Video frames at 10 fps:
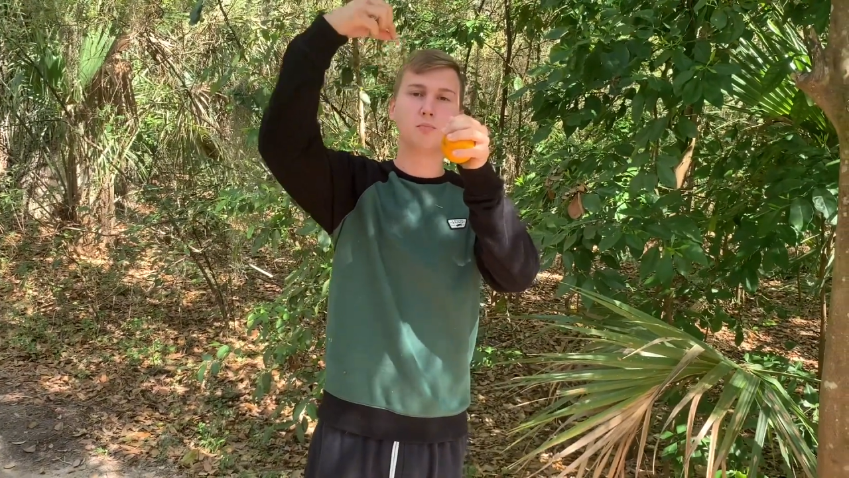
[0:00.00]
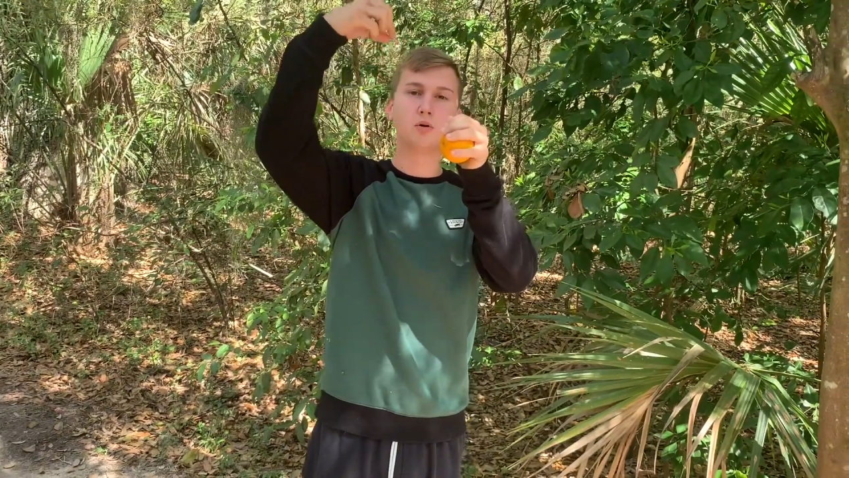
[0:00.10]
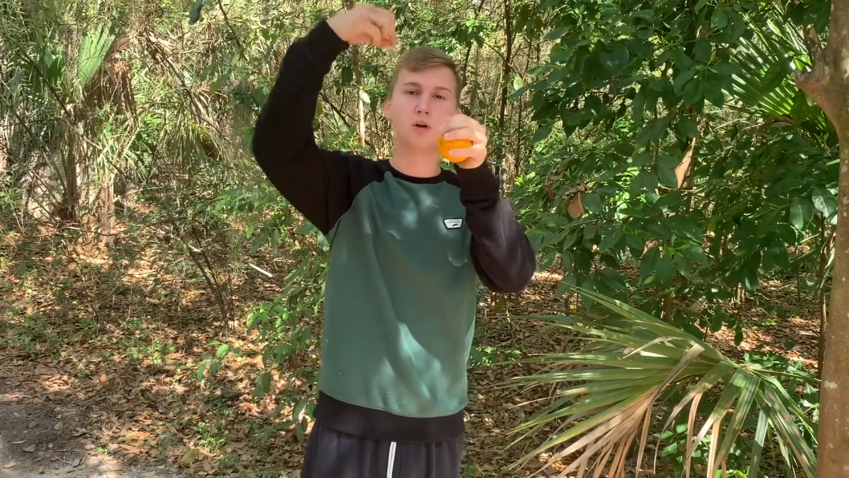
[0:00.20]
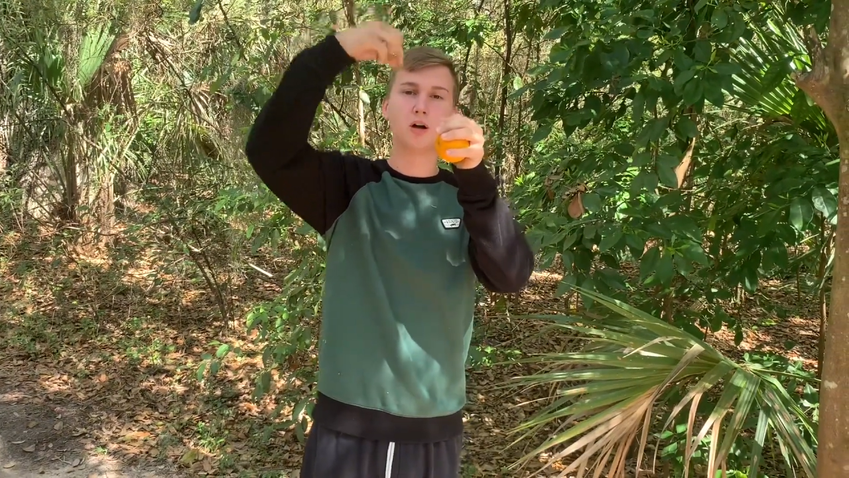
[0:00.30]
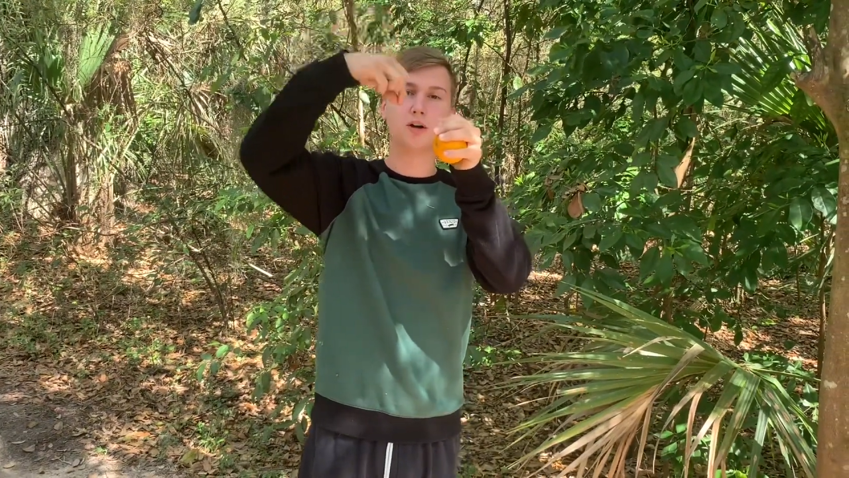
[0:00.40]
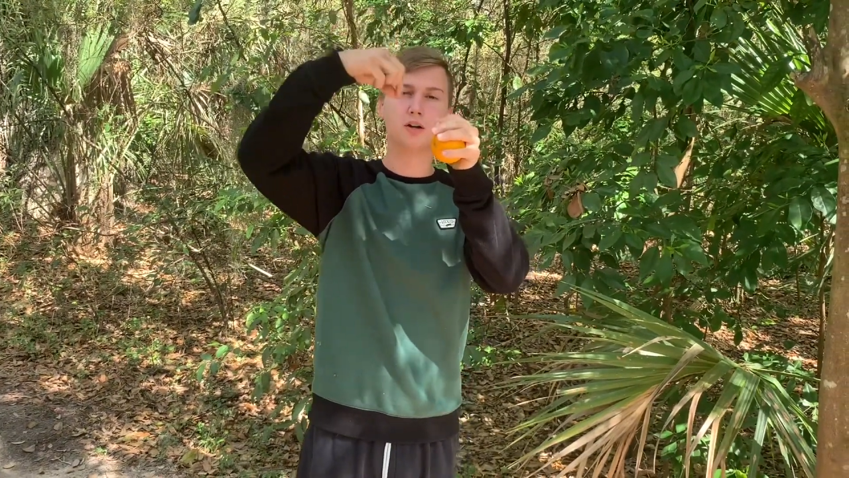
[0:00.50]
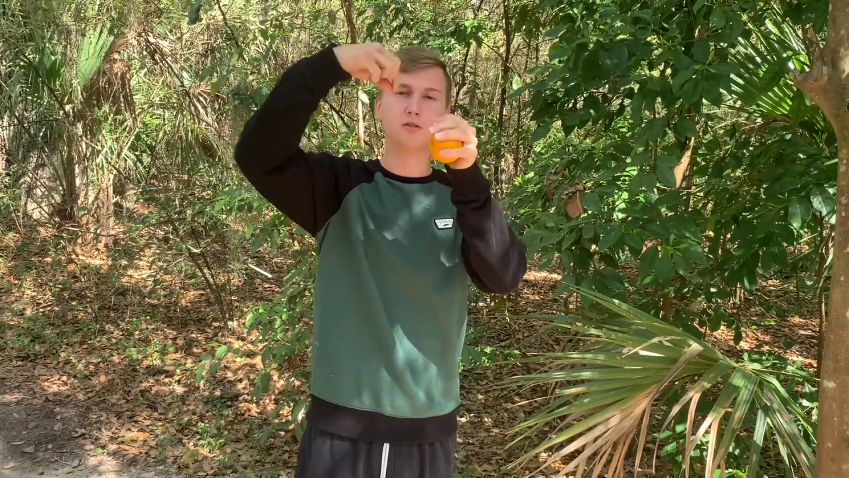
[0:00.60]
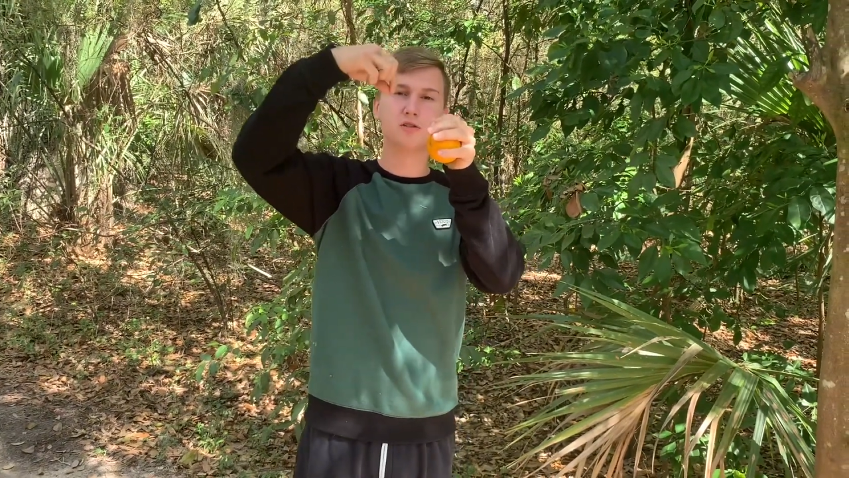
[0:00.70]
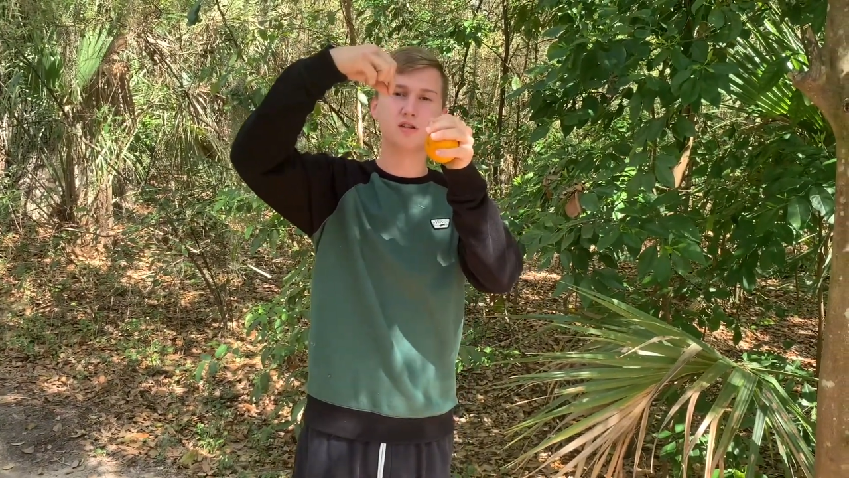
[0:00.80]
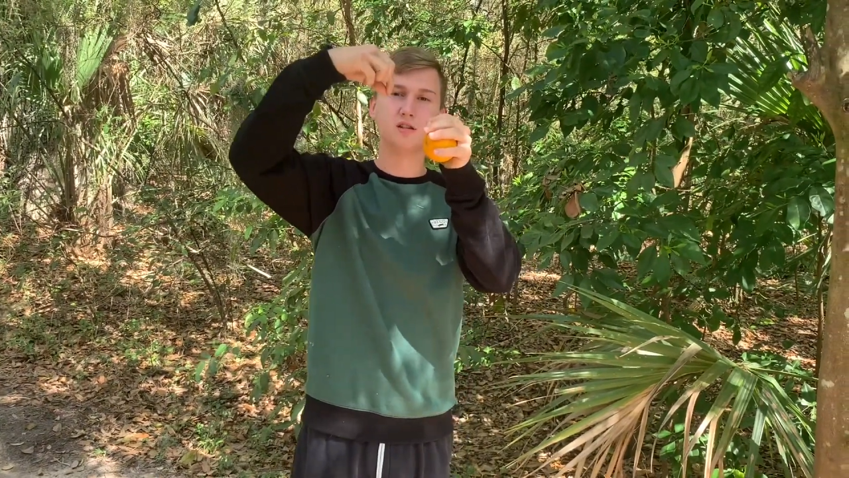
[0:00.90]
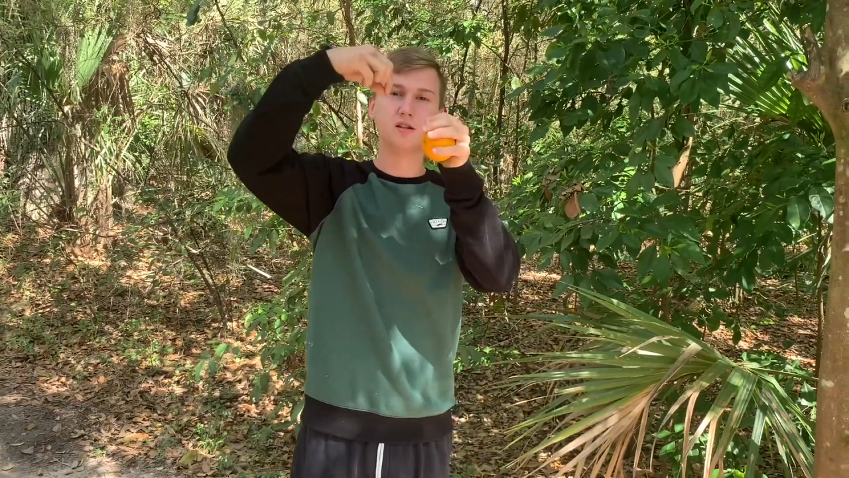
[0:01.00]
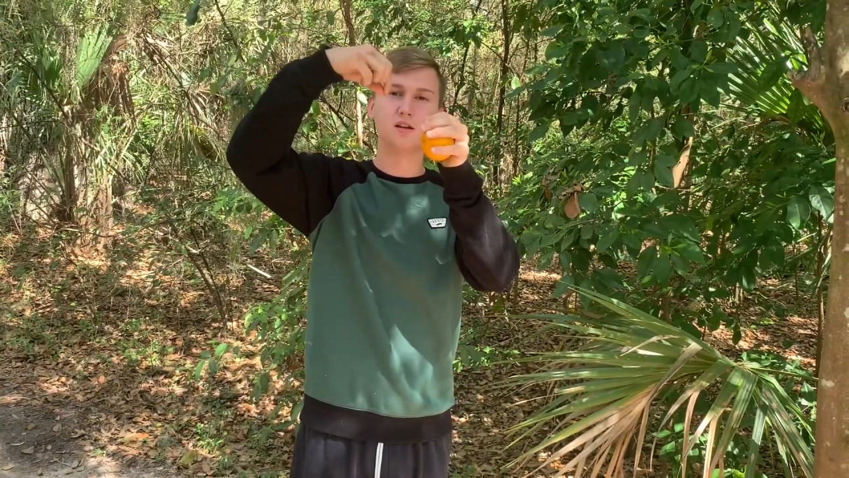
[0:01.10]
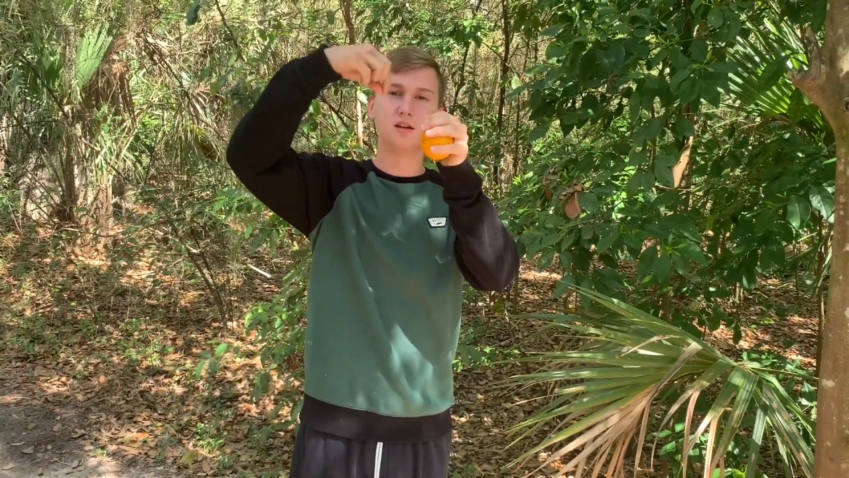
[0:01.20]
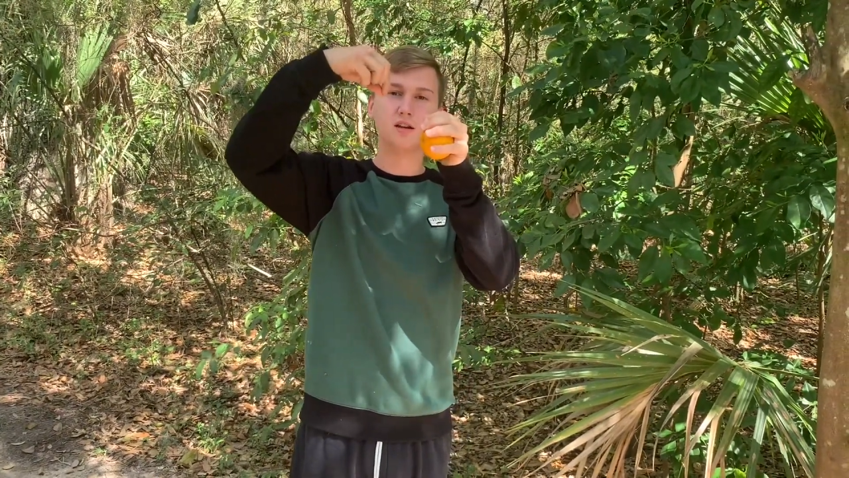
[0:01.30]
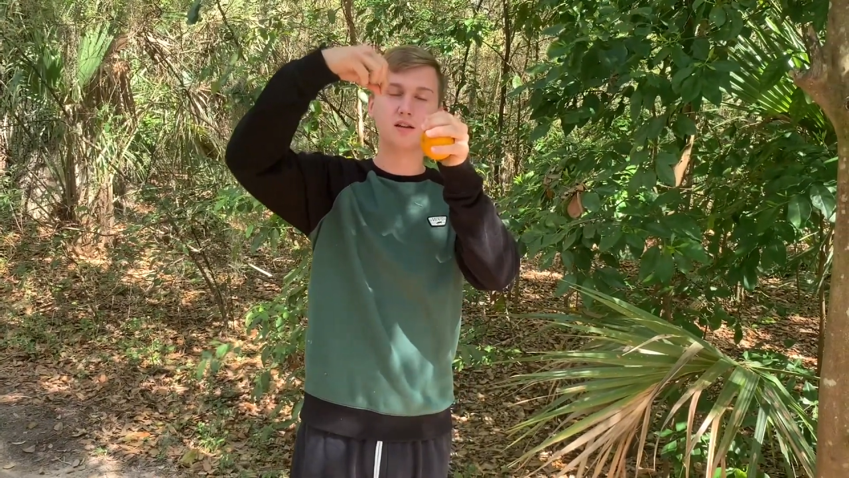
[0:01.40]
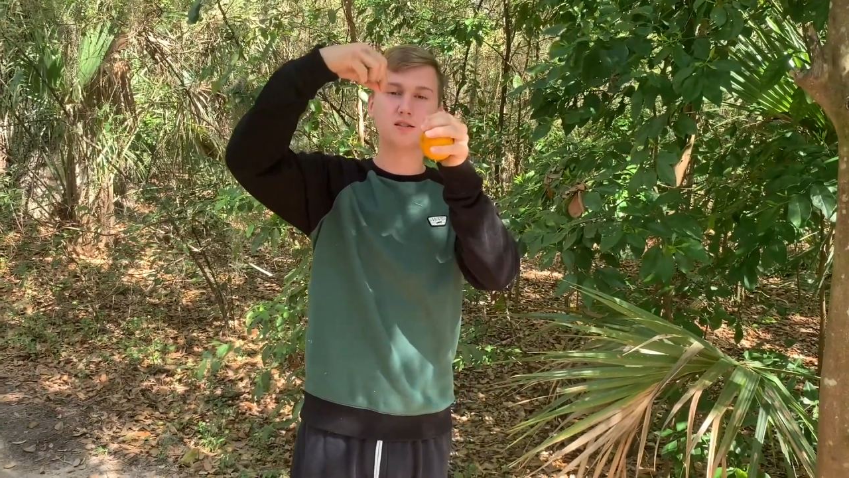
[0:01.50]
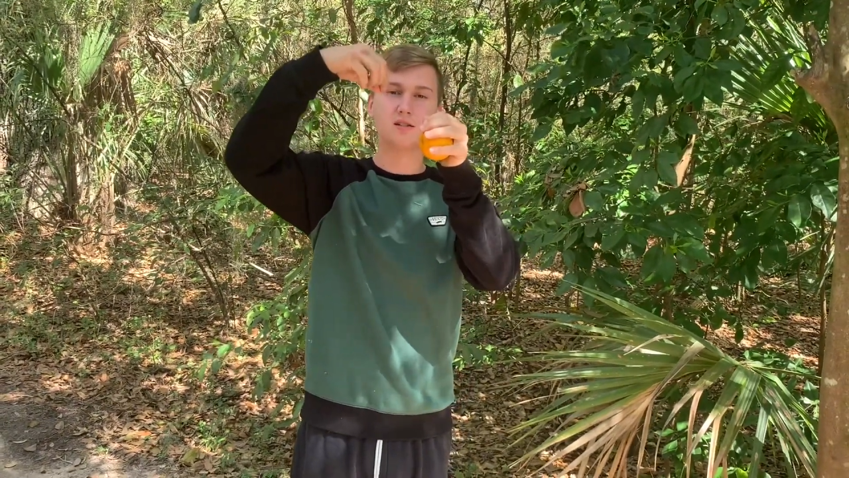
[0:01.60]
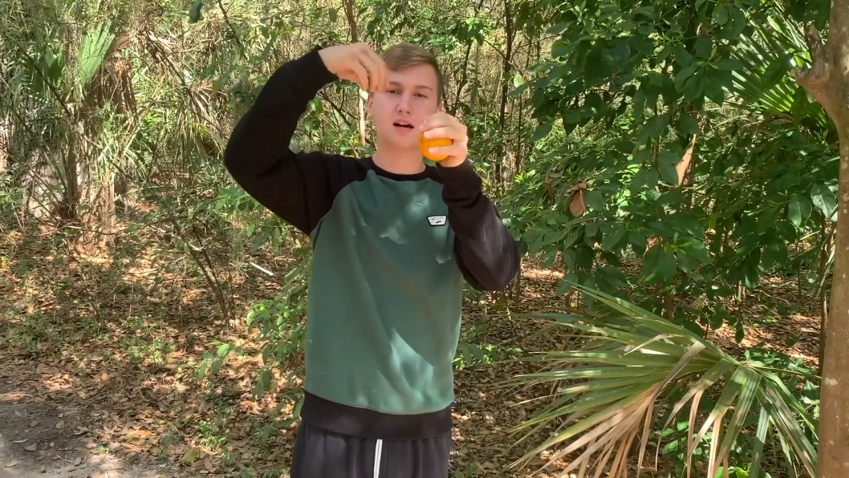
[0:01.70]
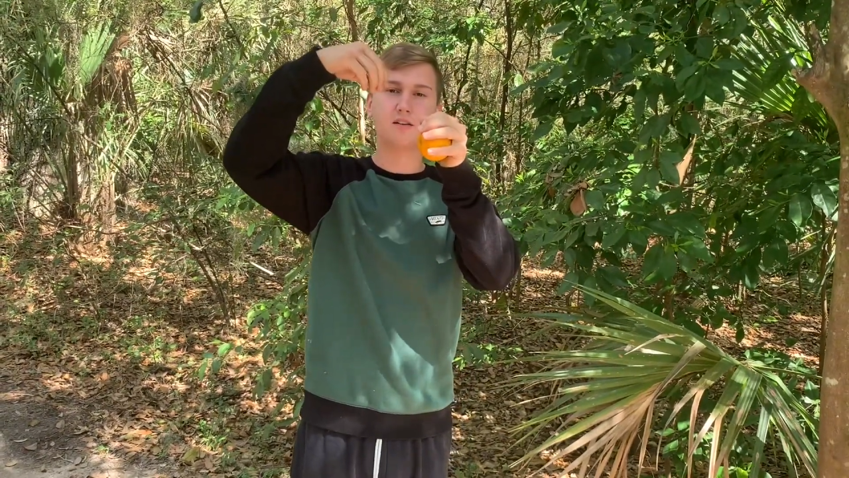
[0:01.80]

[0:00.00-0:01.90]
put another seed inside of